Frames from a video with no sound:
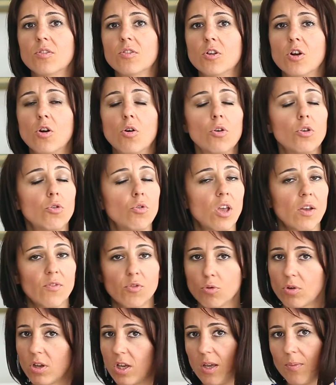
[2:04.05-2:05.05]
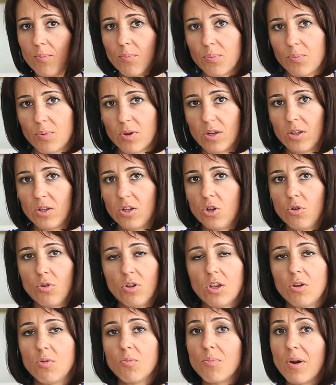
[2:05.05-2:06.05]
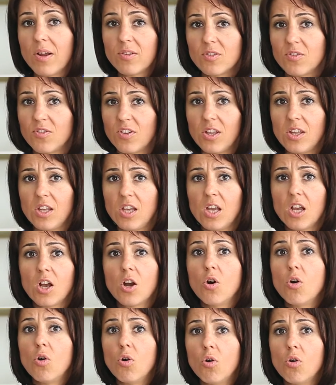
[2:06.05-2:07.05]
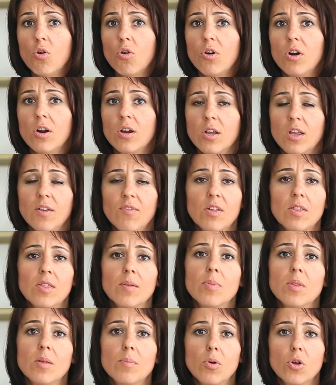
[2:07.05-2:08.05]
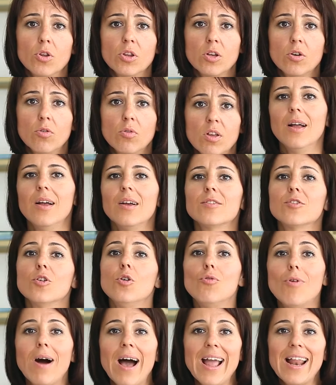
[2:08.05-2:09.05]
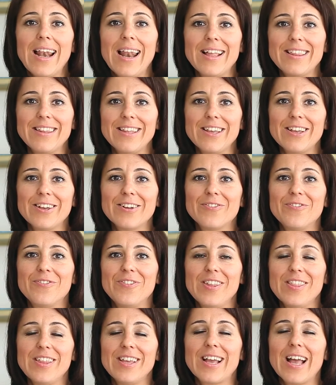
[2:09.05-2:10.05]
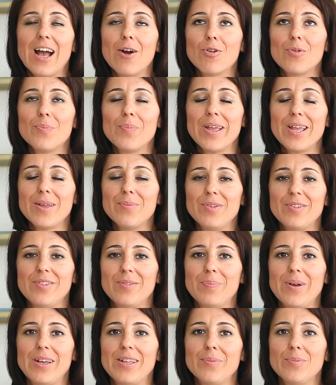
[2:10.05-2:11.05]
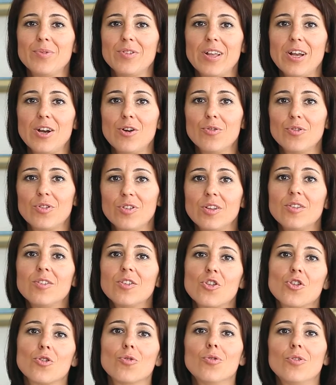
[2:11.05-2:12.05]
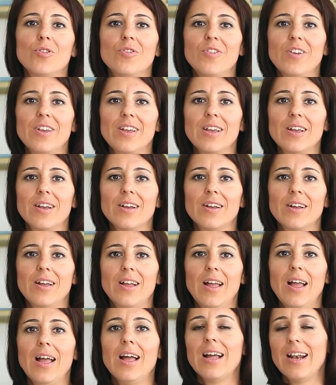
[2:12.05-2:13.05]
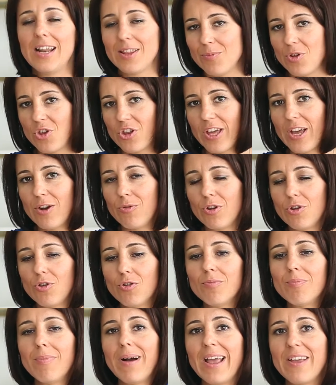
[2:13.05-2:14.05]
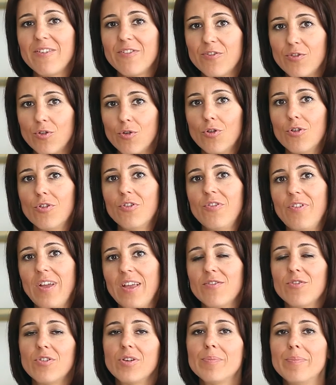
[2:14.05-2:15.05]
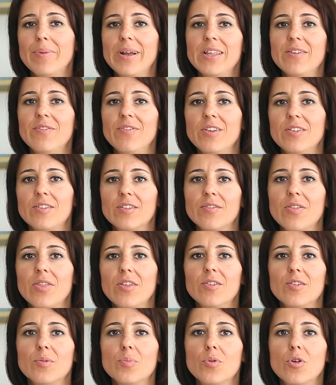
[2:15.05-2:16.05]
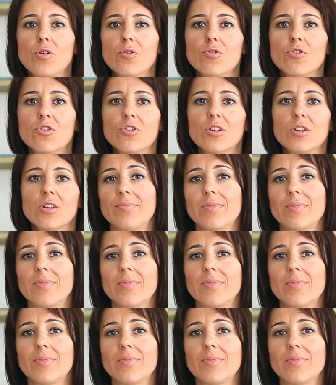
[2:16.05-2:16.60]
So you have to keep continuing breastfeeding or giving them the bottle. So why feeding our babies by themselves is such a good thing? Let me share with you my 4 favorite benefits of this approach.